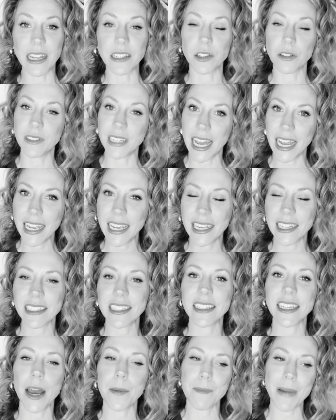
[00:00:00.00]
So taking a
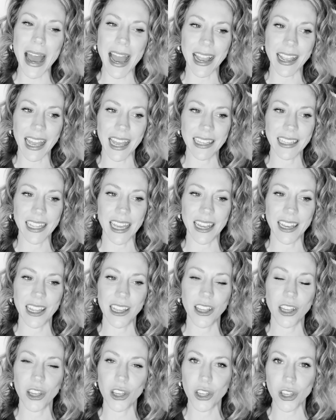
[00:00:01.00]
step back and
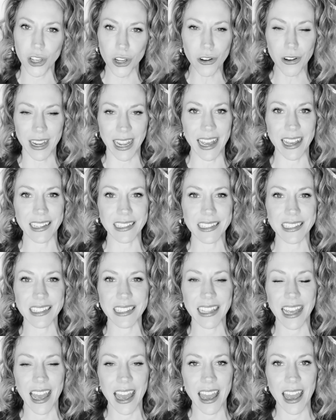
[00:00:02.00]
getting
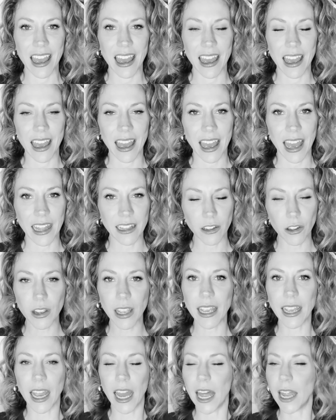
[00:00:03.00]
curious and
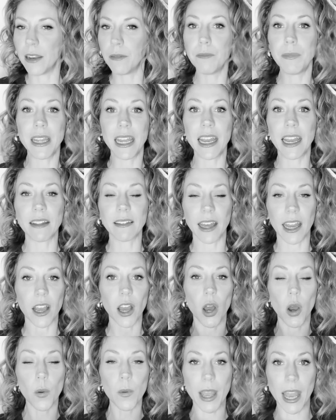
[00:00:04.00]
looking at and being
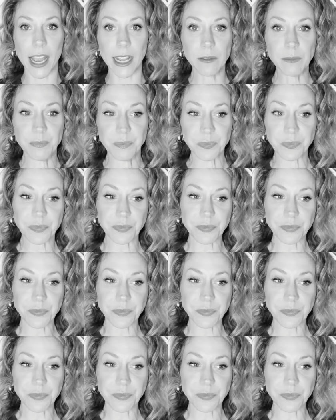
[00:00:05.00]
like, okay,